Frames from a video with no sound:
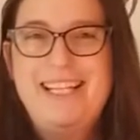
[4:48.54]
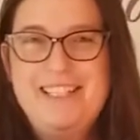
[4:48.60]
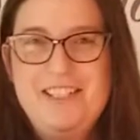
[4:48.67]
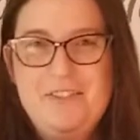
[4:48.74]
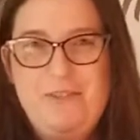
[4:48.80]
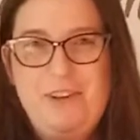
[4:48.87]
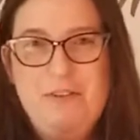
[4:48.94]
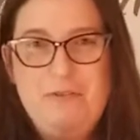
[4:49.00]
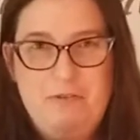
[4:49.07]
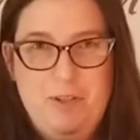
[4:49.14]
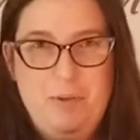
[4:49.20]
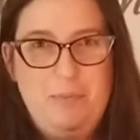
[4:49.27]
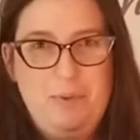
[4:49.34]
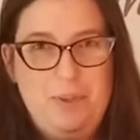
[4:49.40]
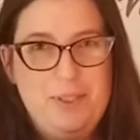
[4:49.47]
kids'
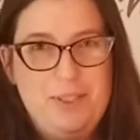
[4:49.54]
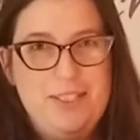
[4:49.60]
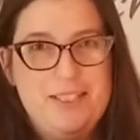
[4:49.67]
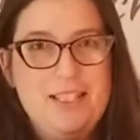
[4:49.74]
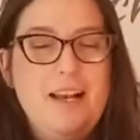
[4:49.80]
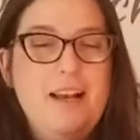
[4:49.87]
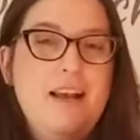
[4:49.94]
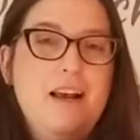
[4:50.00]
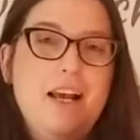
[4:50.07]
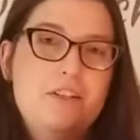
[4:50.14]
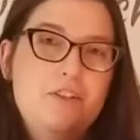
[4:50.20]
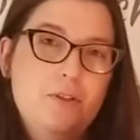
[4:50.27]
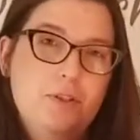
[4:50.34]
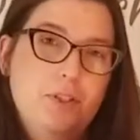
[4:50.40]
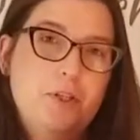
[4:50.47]
favorite books,
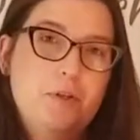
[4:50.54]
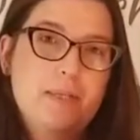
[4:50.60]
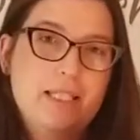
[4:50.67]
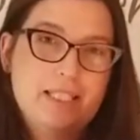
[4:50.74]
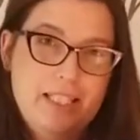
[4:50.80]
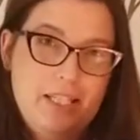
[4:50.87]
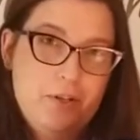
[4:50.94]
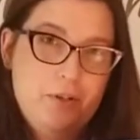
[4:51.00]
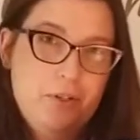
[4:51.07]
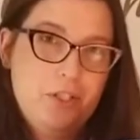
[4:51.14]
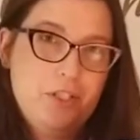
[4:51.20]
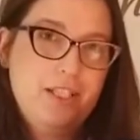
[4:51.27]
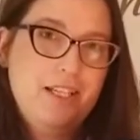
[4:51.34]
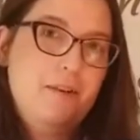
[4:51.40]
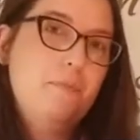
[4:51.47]
as you learn about the
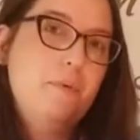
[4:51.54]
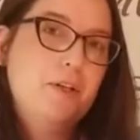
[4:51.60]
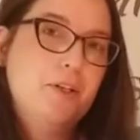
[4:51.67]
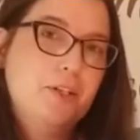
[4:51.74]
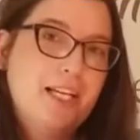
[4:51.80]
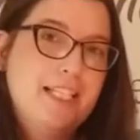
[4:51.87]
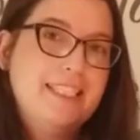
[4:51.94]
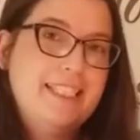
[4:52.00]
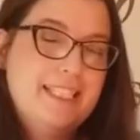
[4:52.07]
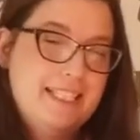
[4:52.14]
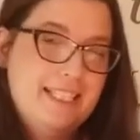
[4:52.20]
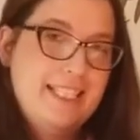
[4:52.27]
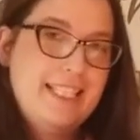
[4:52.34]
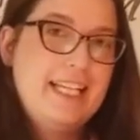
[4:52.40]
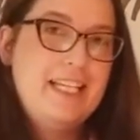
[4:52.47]
ocean and bigger
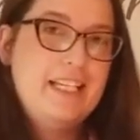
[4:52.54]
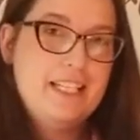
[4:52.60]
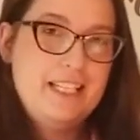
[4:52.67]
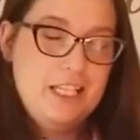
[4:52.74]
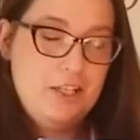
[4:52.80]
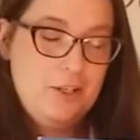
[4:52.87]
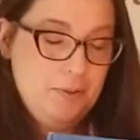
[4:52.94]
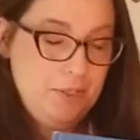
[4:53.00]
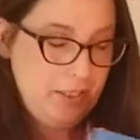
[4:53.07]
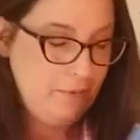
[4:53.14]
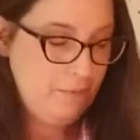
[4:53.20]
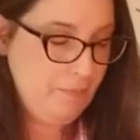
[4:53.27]
ideas at the end of the unit.